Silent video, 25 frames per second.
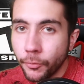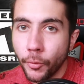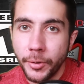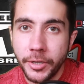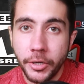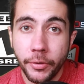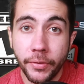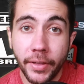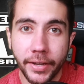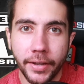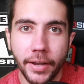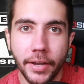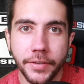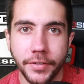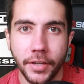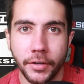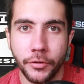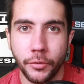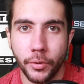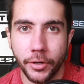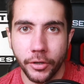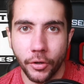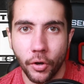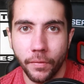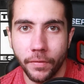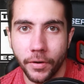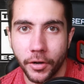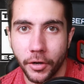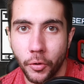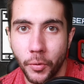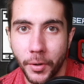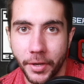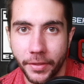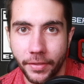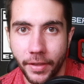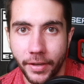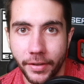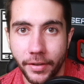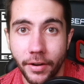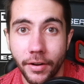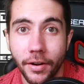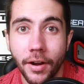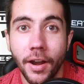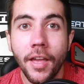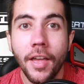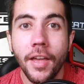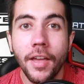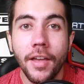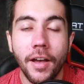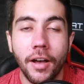Before we do that, guys, I do want to go over a quick thing here.